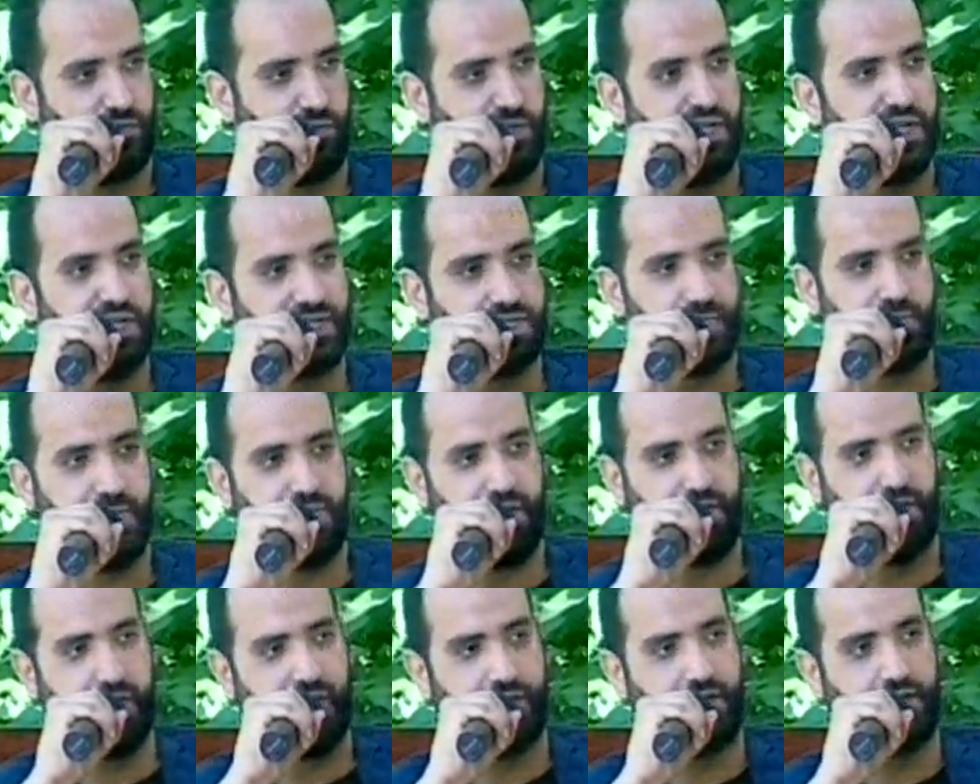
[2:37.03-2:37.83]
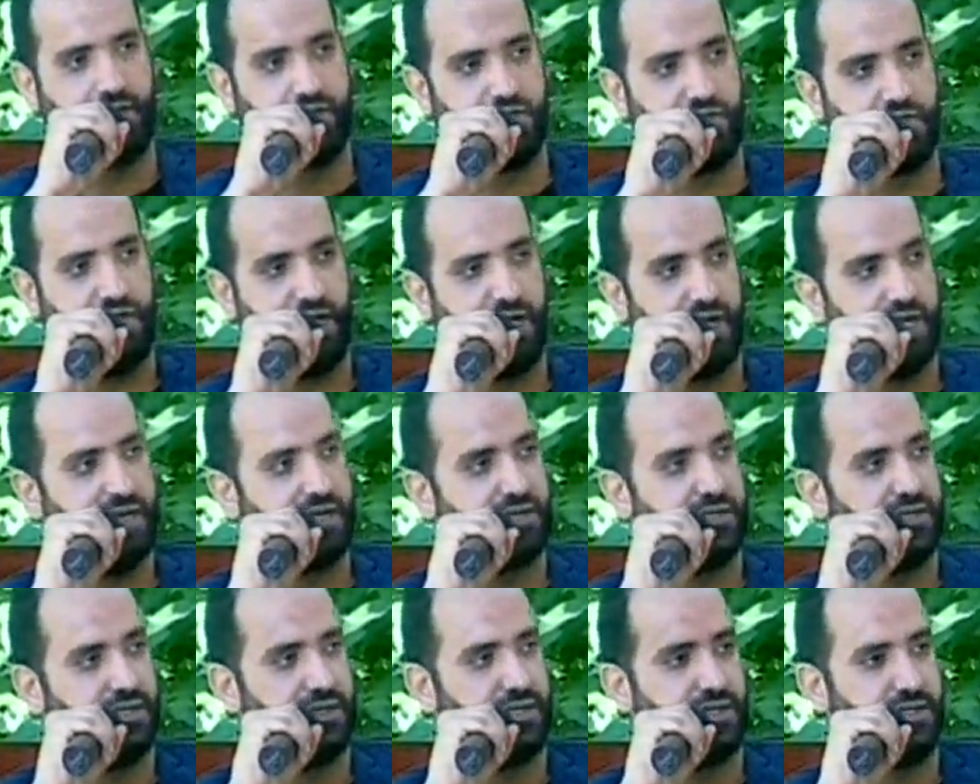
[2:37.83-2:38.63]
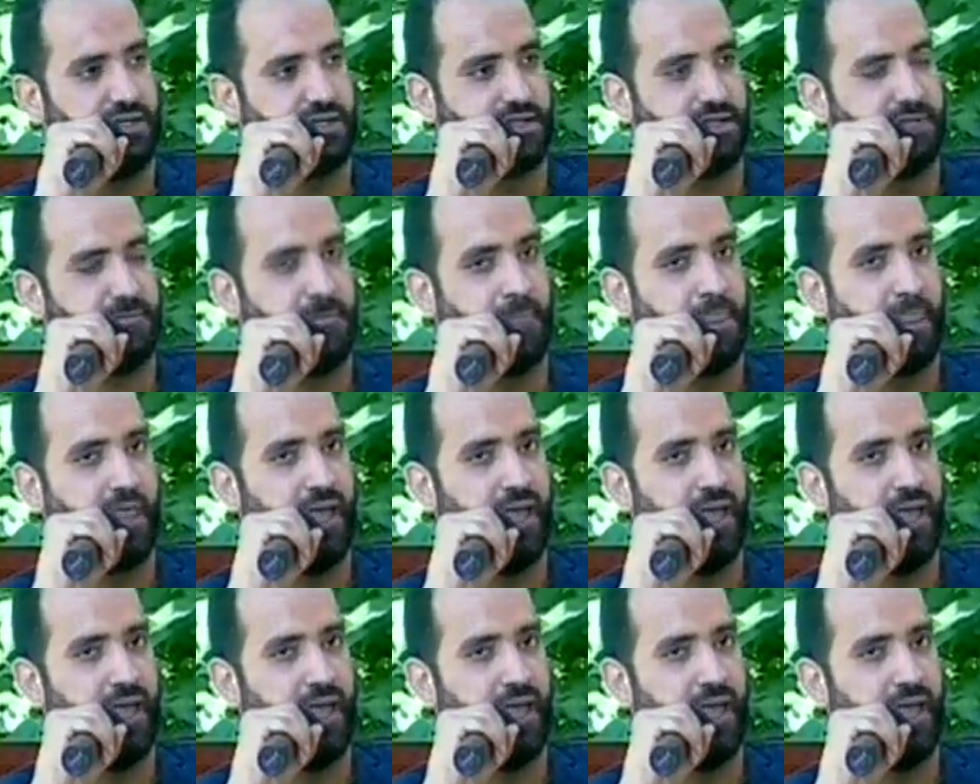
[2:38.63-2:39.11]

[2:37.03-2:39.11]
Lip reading: We explained that jihad is